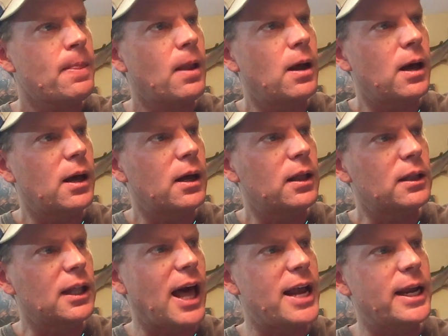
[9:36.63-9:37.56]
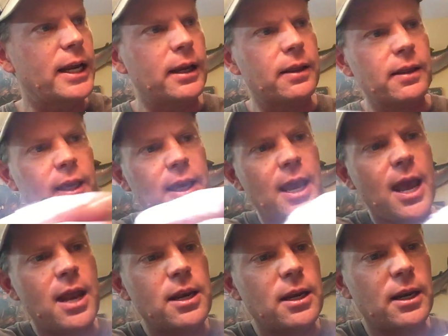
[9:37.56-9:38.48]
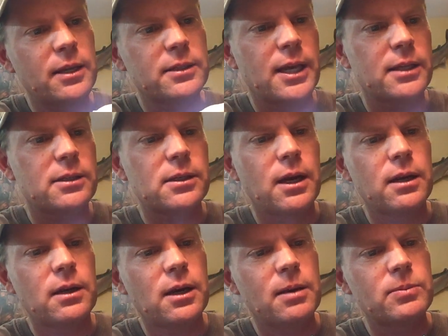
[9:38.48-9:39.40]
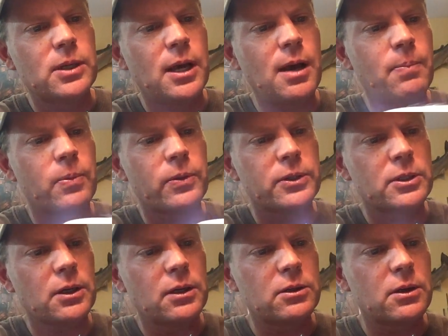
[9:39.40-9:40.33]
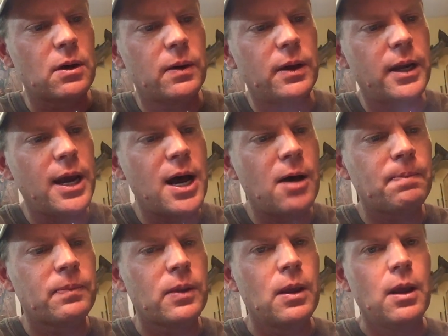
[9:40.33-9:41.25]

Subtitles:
lighting in the canyon as that sun comes up or the sun's going down.